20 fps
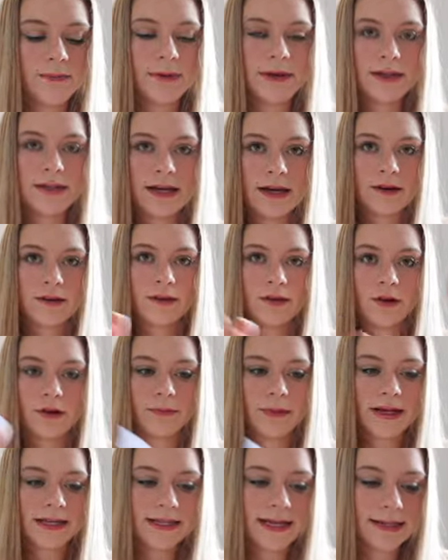it down on
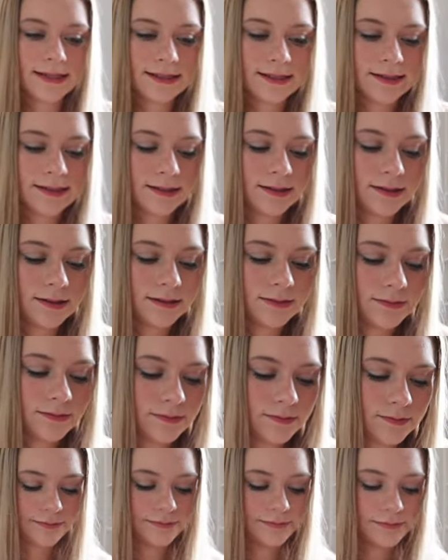my desk.
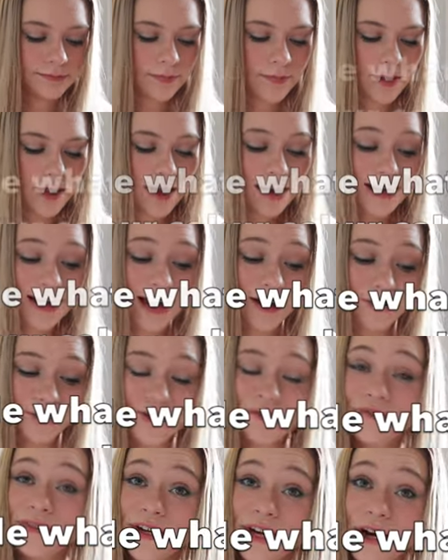And now to
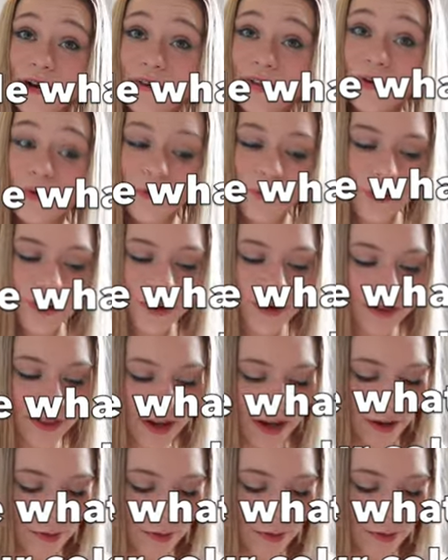figure out the order that I